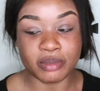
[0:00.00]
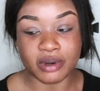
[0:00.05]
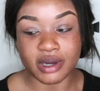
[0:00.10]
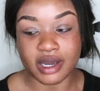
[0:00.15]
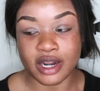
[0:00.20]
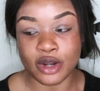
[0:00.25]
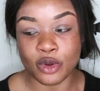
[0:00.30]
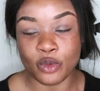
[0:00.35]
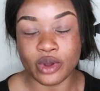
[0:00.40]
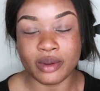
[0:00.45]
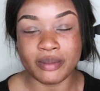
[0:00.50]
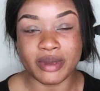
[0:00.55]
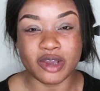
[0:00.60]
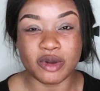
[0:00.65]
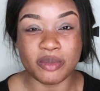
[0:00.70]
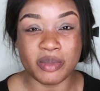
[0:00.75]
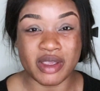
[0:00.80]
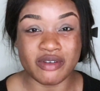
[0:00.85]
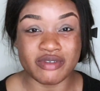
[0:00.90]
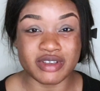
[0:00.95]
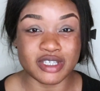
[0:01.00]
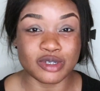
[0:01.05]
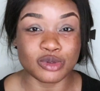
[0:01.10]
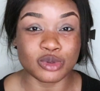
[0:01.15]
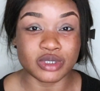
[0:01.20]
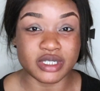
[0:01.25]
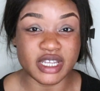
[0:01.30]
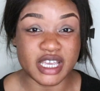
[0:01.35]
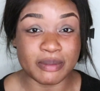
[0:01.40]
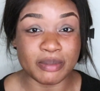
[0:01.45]
But I don't wear makeup every
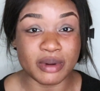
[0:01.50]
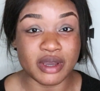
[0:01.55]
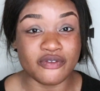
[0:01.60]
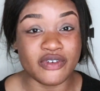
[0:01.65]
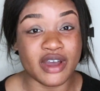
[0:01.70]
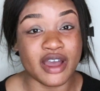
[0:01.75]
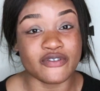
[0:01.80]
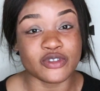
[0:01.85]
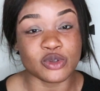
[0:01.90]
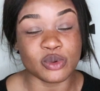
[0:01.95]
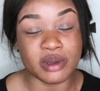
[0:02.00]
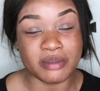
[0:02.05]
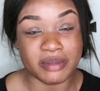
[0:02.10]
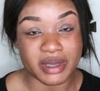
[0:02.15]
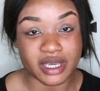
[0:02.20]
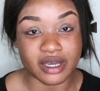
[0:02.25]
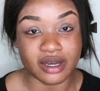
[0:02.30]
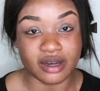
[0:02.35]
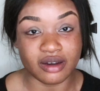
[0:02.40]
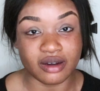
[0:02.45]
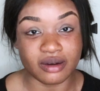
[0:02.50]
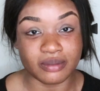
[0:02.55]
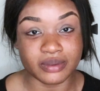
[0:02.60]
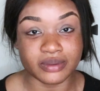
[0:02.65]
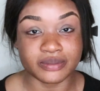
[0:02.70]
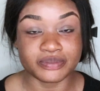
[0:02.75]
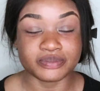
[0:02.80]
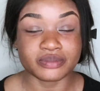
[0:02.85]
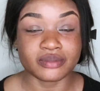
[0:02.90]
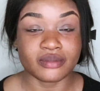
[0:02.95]
single day, but if I have to wear makeup,
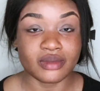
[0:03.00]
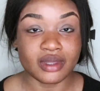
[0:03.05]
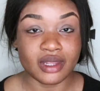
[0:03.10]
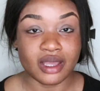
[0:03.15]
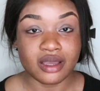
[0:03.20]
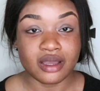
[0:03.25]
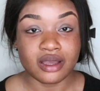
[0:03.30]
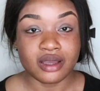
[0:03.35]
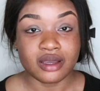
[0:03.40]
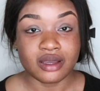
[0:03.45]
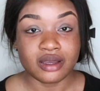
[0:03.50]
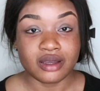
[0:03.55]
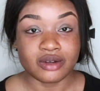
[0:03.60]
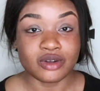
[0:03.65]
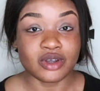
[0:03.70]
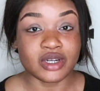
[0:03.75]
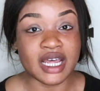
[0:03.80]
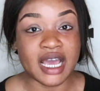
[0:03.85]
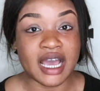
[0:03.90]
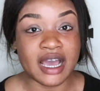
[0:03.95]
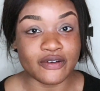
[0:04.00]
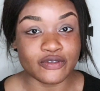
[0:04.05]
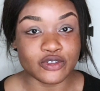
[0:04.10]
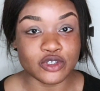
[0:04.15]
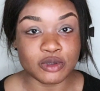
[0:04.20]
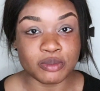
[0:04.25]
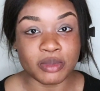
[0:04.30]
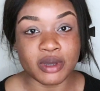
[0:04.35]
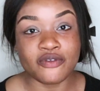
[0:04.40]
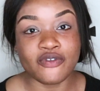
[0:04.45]
not that I have
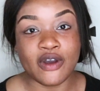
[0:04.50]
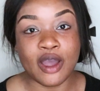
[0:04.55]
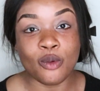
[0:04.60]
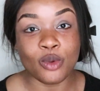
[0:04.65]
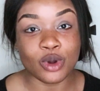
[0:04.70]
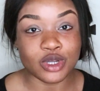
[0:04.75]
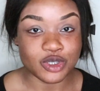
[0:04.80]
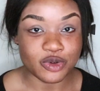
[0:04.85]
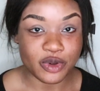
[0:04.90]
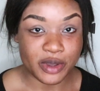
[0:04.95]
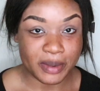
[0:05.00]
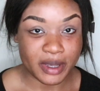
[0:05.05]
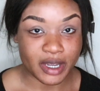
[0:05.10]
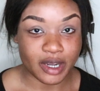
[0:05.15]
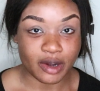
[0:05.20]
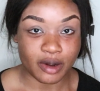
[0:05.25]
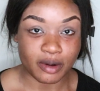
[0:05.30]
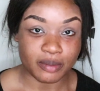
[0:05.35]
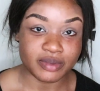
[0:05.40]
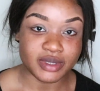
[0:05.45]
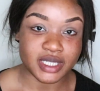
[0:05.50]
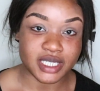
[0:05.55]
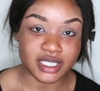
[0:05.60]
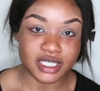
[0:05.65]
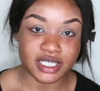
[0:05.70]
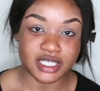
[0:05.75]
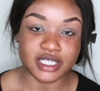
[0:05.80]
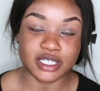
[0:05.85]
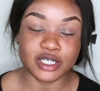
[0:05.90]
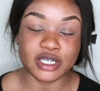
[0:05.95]
to, but if I want to wear makeup,
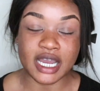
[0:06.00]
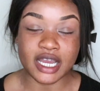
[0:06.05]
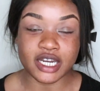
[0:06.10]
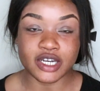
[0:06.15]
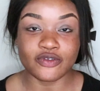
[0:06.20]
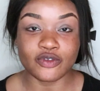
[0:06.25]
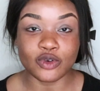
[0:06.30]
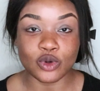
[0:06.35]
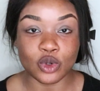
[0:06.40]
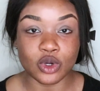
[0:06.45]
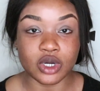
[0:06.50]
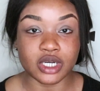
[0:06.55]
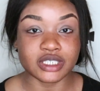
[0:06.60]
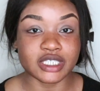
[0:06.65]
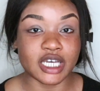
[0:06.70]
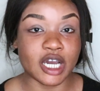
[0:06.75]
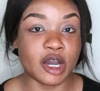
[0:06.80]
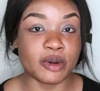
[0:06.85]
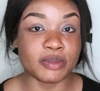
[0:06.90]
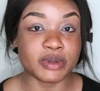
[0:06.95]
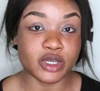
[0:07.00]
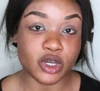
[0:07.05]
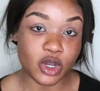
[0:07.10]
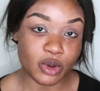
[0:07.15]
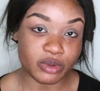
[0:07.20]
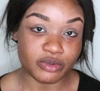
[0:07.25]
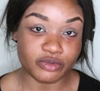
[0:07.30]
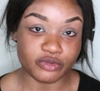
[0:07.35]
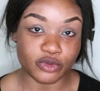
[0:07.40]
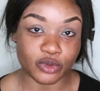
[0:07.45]
this is the kind of look that I'll be
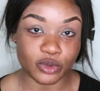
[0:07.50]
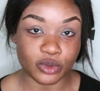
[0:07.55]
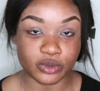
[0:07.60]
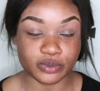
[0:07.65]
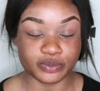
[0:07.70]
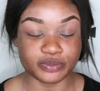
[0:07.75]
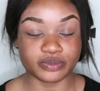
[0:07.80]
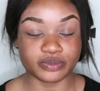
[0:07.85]
going for.